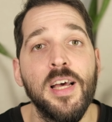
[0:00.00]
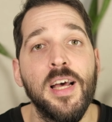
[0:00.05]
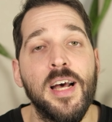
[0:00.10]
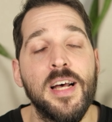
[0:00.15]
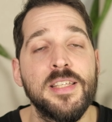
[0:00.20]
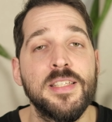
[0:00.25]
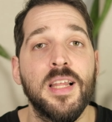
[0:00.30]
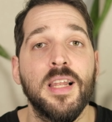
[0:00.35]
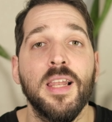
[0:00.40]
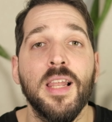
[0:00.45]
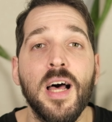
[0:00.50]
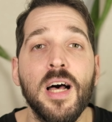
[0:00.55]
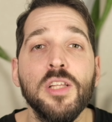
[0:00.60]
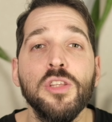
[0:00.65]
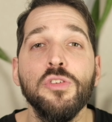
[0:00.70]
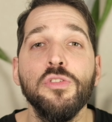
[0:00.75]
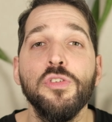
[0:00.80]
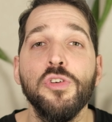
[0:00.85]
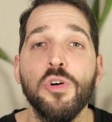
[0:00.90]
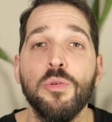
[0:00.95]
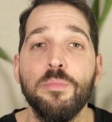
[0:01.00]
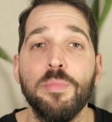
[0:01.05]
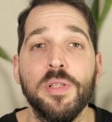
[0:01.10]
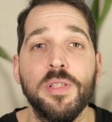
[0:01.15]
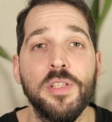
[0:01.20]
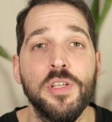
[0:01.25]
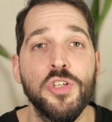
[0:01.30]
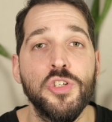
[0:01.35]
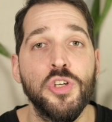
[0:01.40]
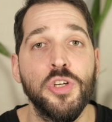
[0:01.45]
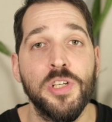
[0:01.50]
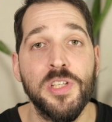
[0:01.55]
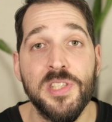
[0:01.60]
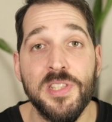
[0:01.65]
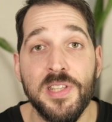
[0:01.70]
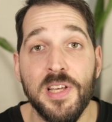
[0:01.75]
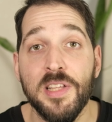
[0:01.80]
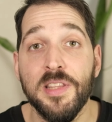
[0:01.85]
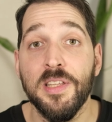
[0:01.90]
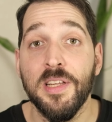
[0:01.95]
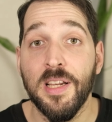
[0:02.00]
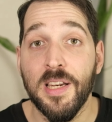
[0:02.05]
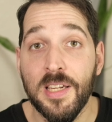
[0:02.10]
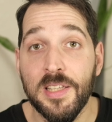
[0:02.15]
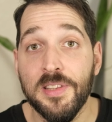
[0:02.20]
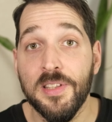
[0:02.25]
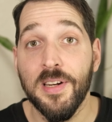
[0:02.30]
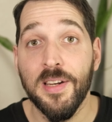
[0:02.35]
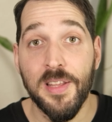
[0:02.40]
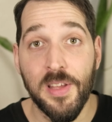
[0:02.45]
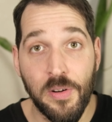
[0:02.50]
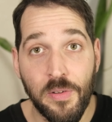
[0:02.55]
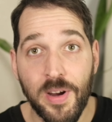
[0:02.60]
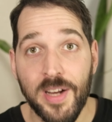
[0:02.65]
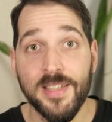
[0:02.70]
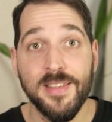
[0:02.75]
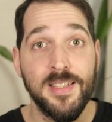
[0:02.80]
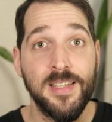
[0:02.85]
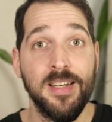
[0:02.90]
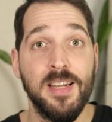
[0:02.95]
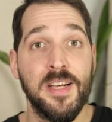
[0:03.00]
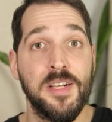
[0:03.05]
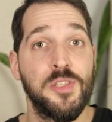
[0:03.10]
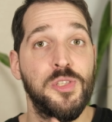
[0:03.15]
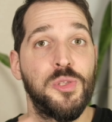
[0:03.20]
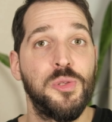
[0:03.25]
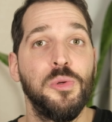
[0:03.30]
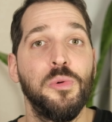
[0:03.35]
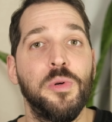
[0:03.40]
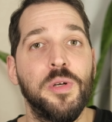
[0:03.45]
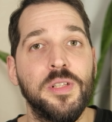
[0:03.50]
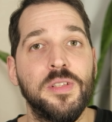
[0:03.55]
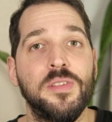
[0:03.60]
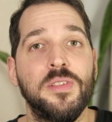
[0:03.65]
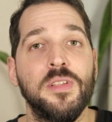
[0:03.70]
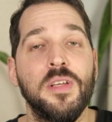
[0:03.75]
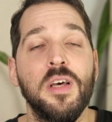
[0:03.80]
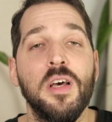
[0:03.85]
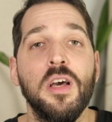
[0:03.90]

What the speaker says: as a lot of competition is standing literally right next to it,